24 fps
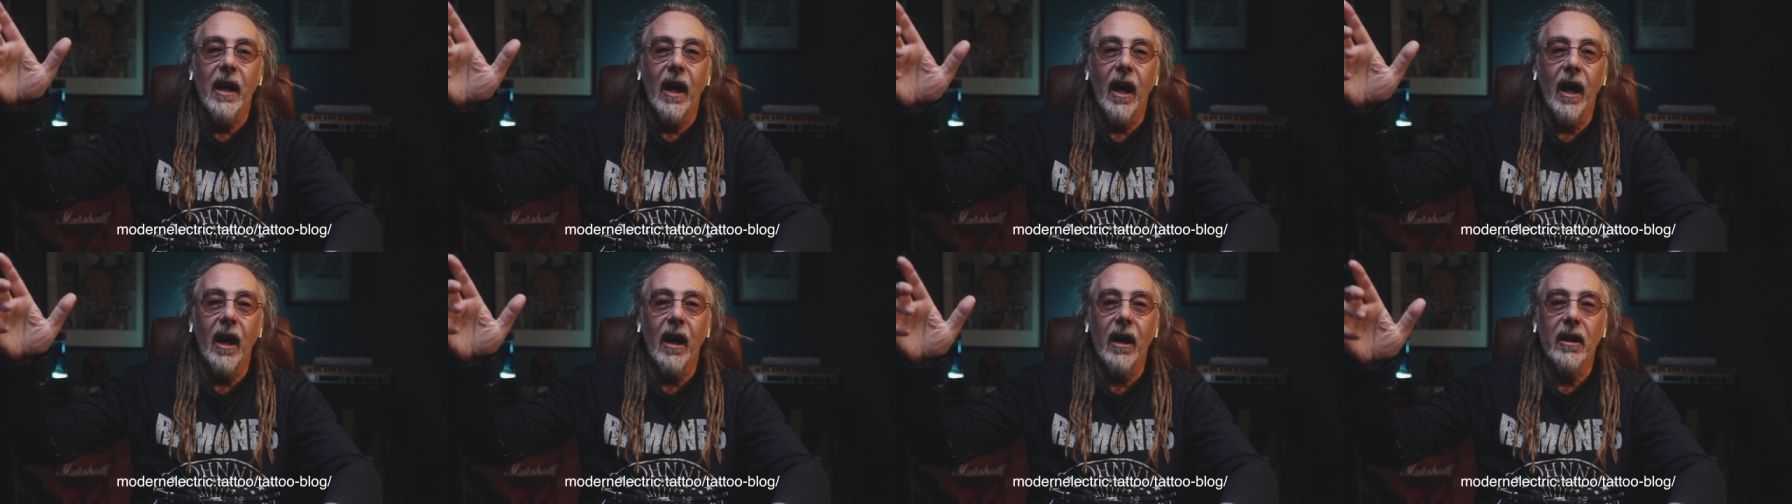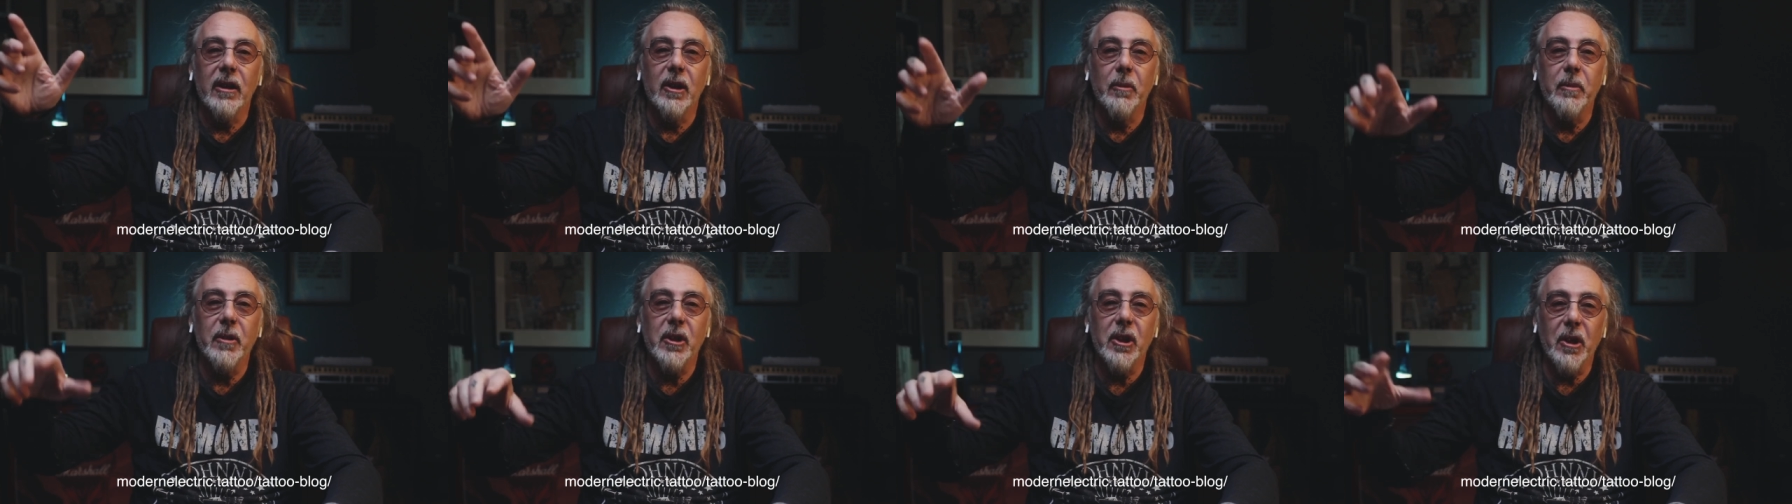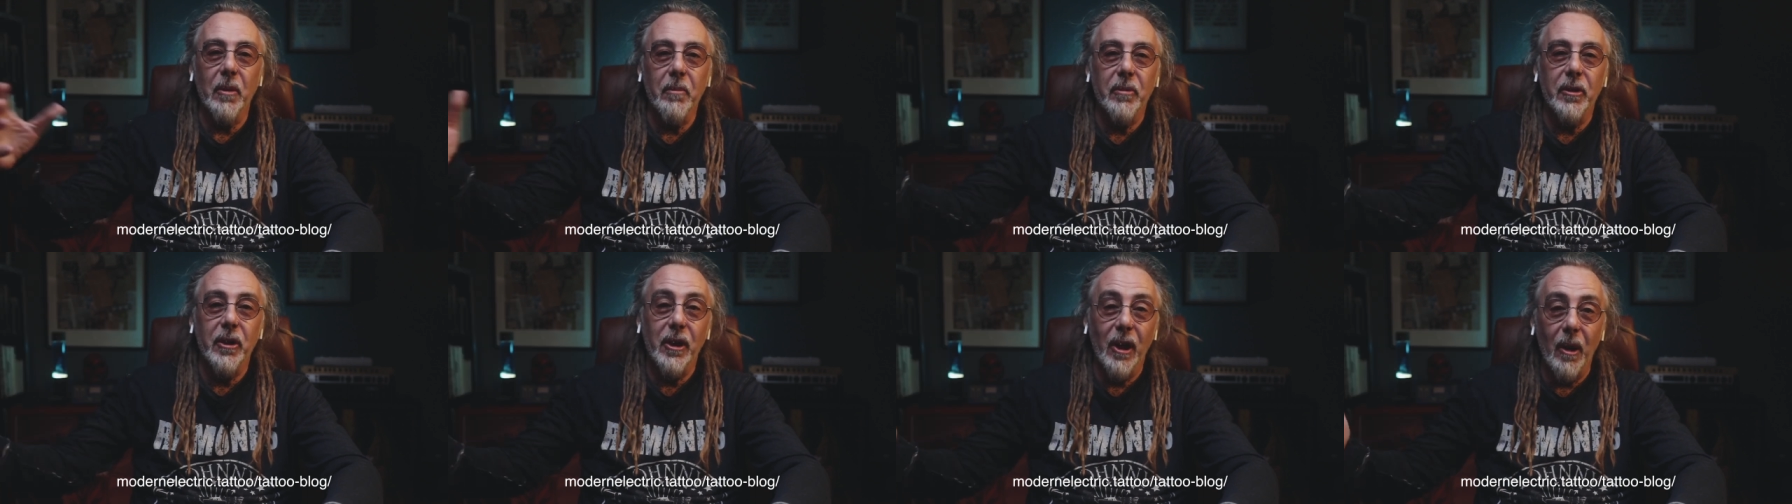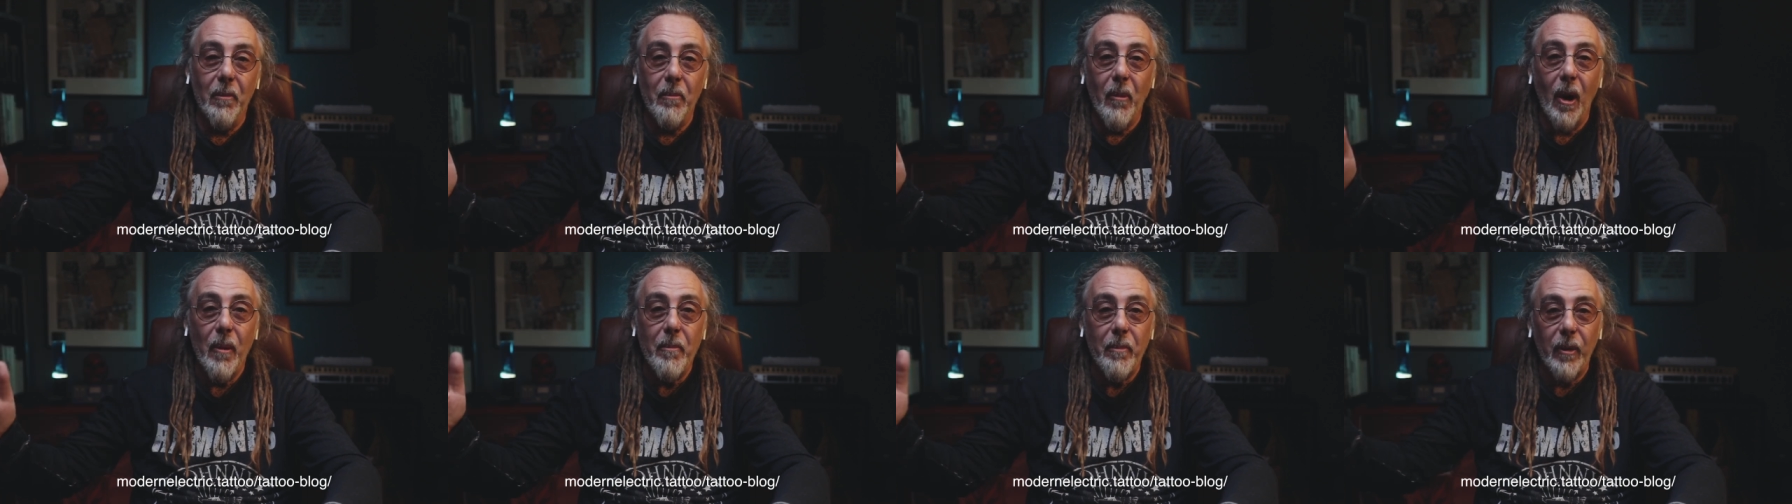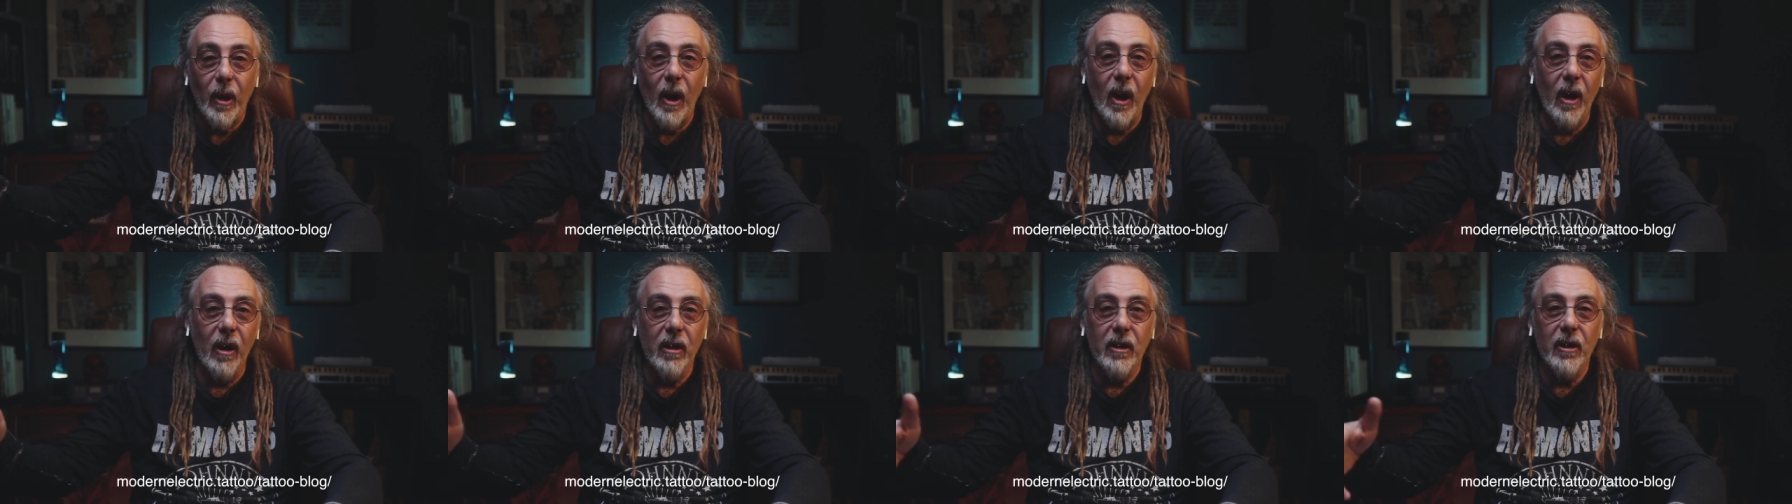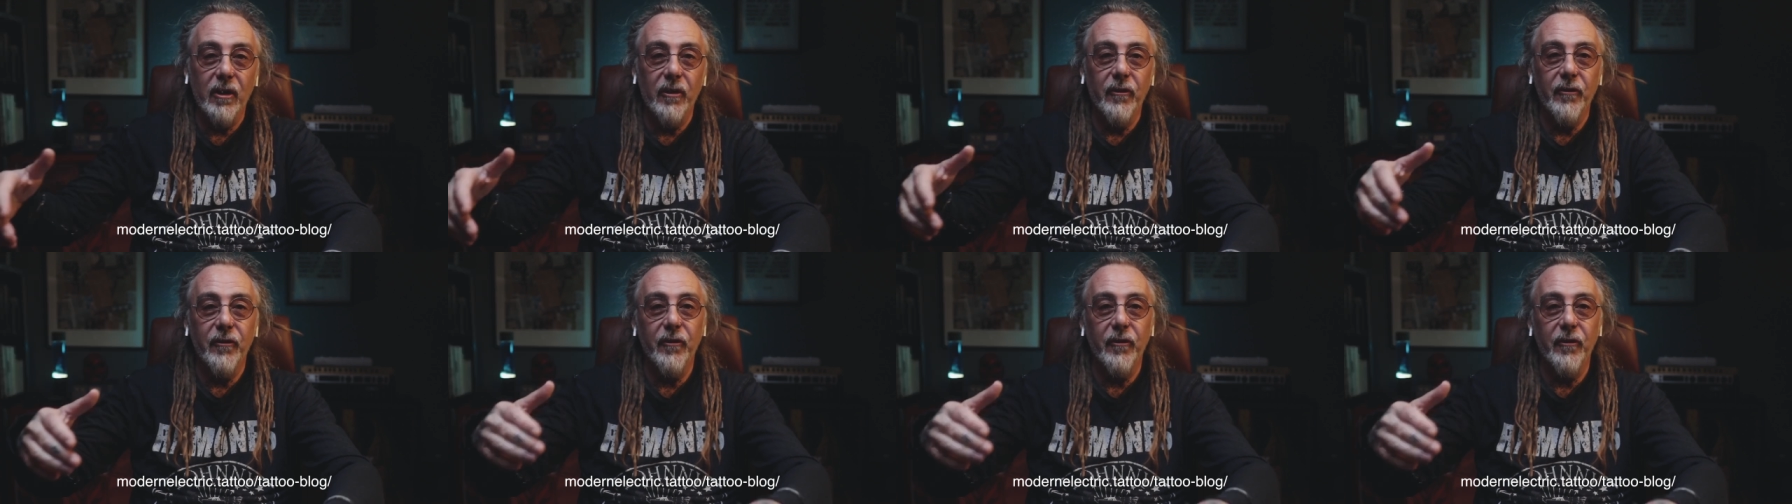There'll be something on my blog